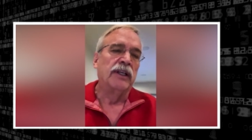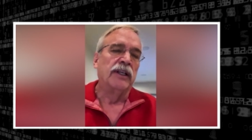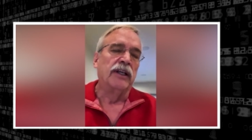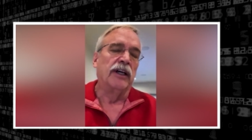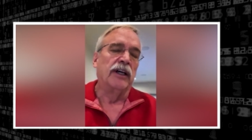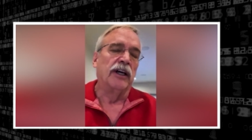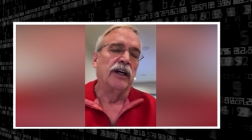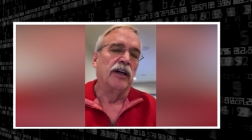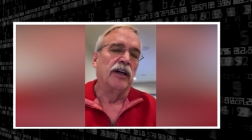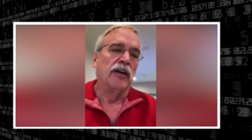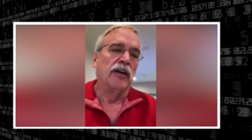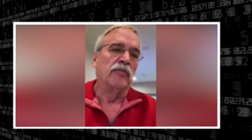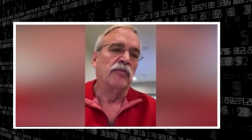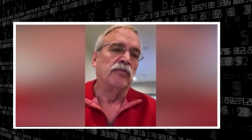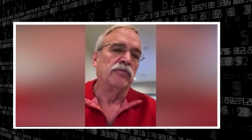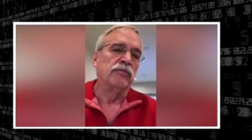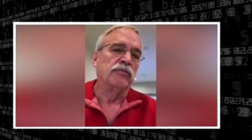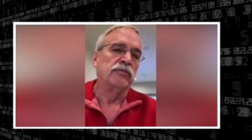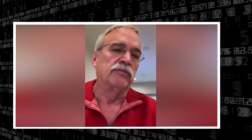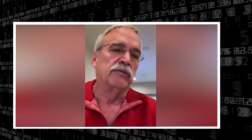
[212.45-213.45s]

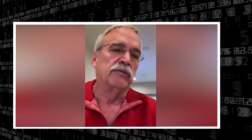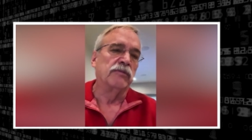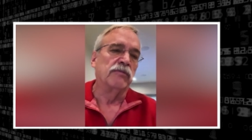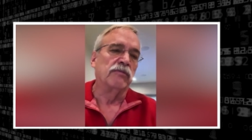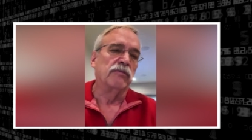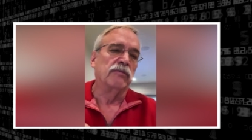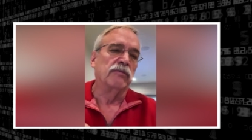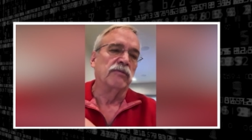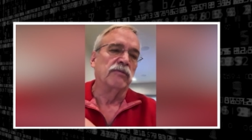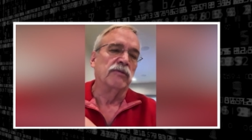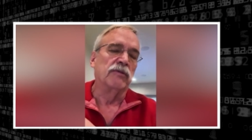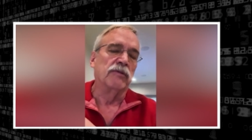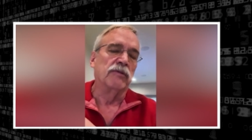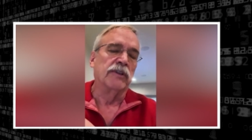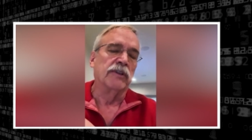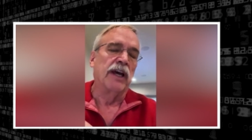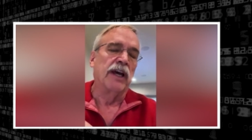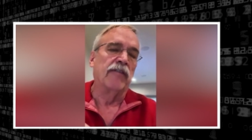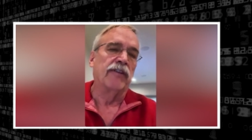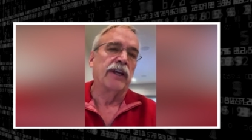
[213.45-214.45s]

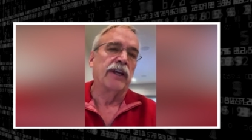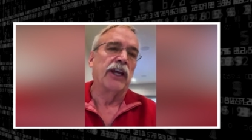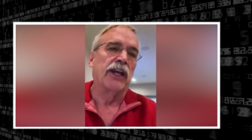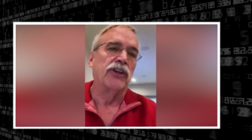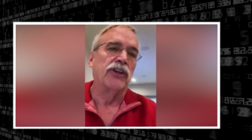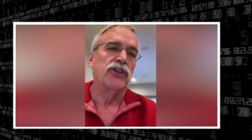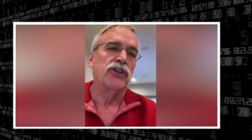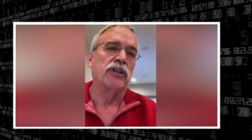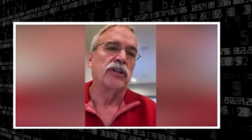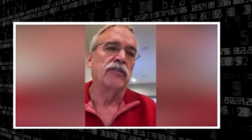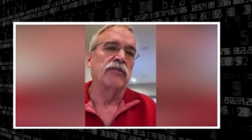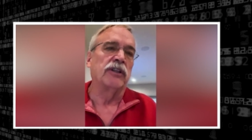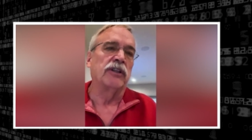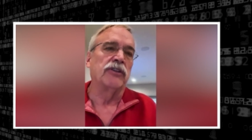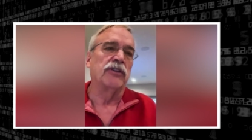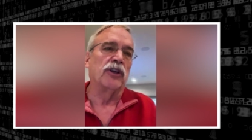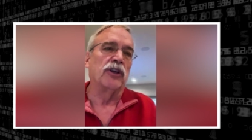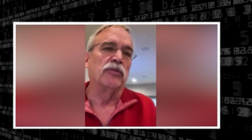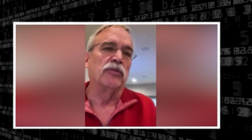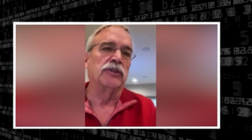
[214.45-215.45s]
navigation in
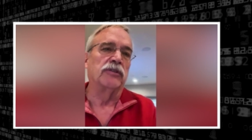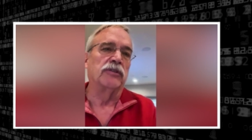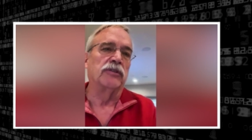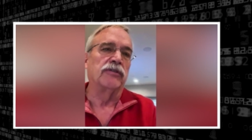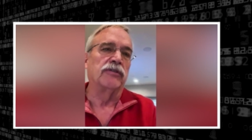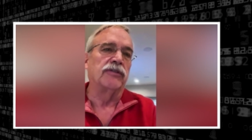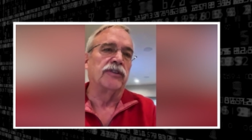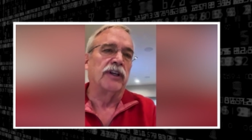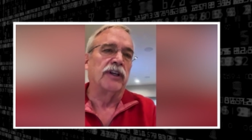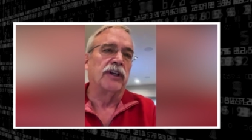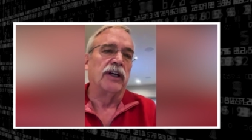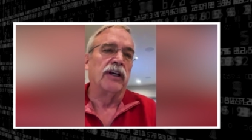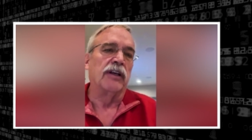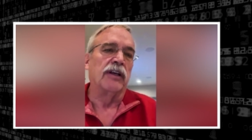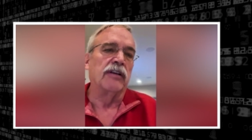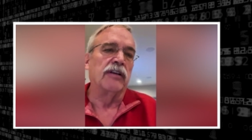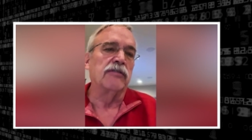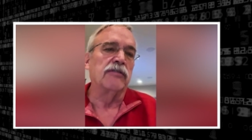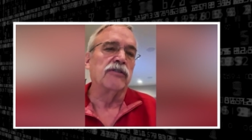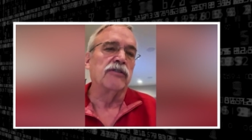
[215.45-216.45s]
terms of